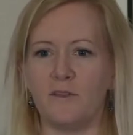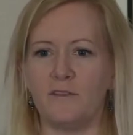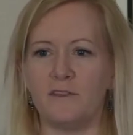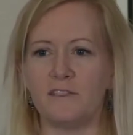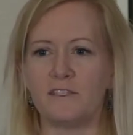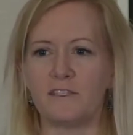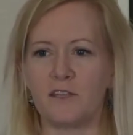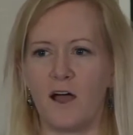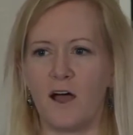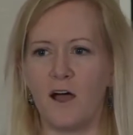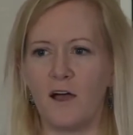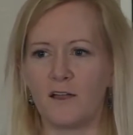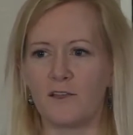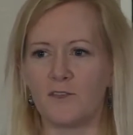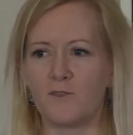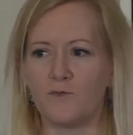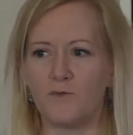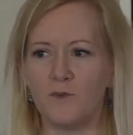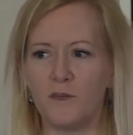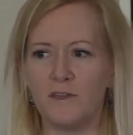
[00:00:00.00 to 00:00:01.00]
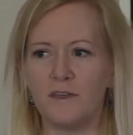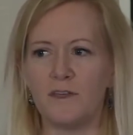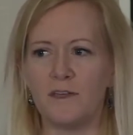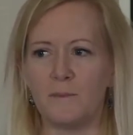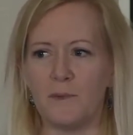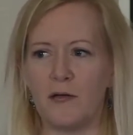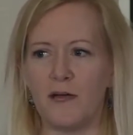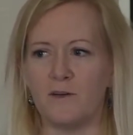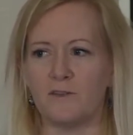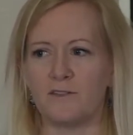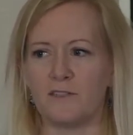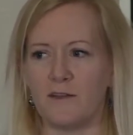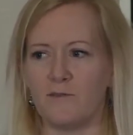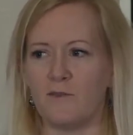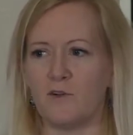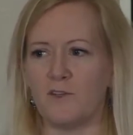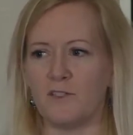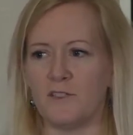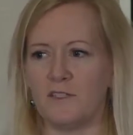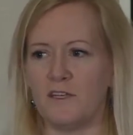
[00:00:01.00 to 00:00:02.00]
this talk is really about
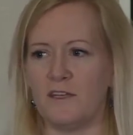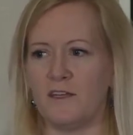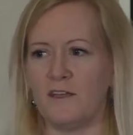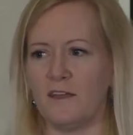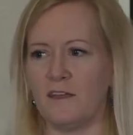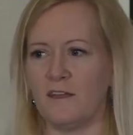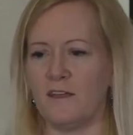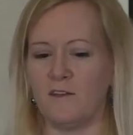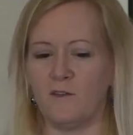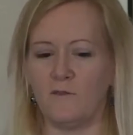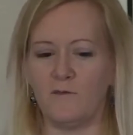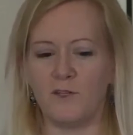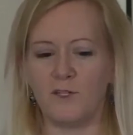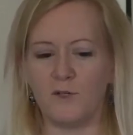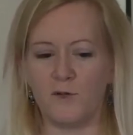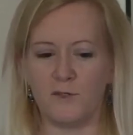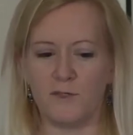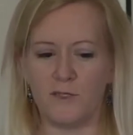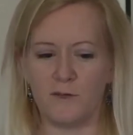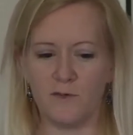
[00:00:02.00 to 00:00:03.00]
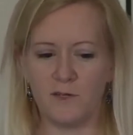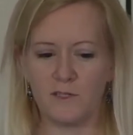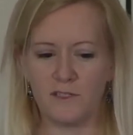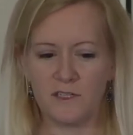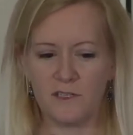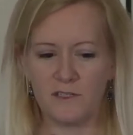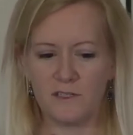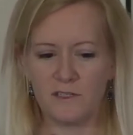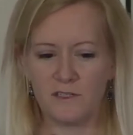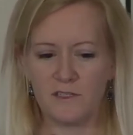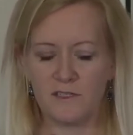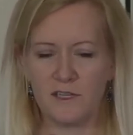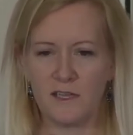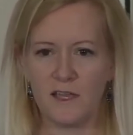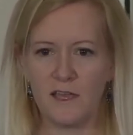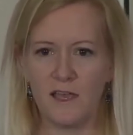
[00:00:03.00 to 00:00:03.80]
diversity and individual differences.